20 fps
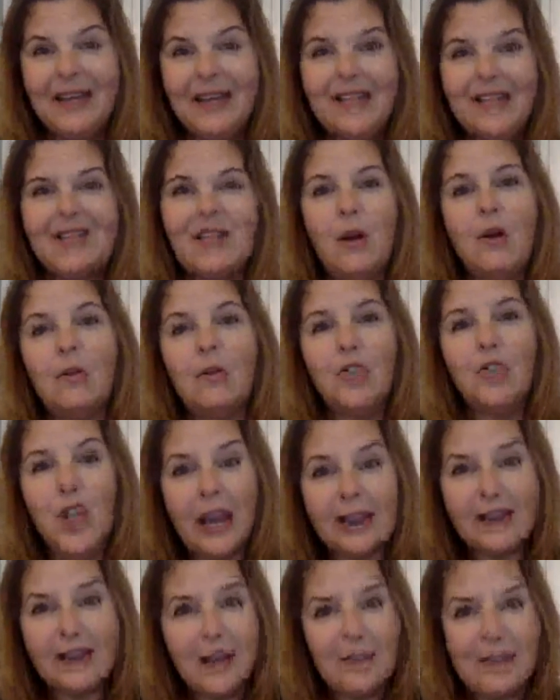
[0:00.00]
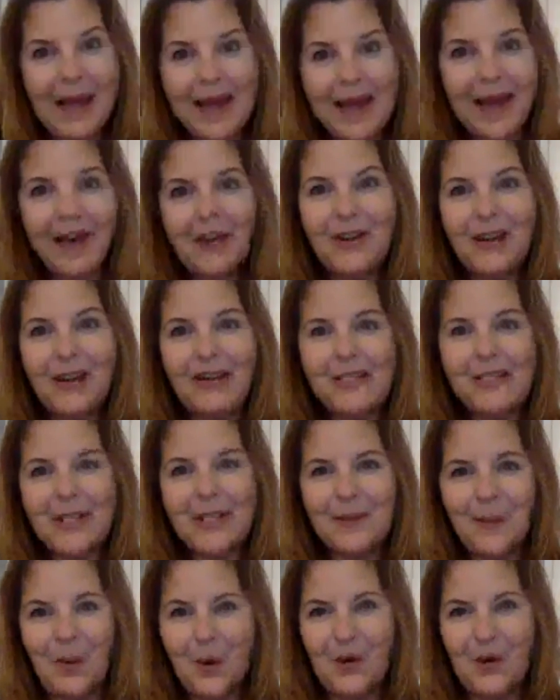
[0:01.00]
So check them out and
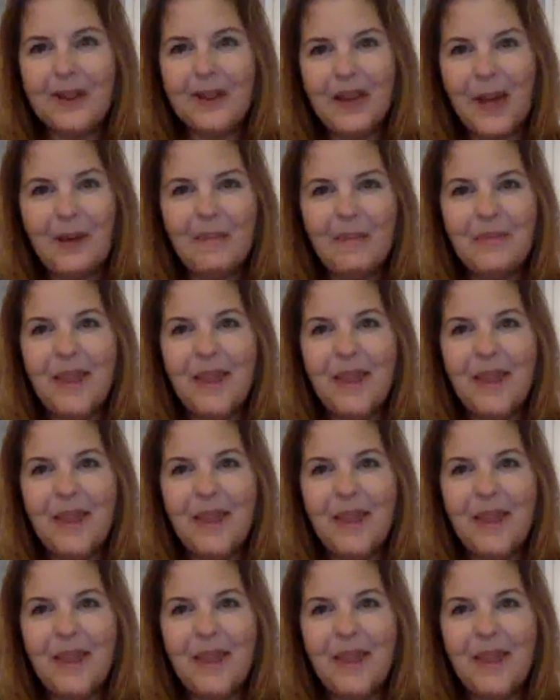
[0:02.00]
support them.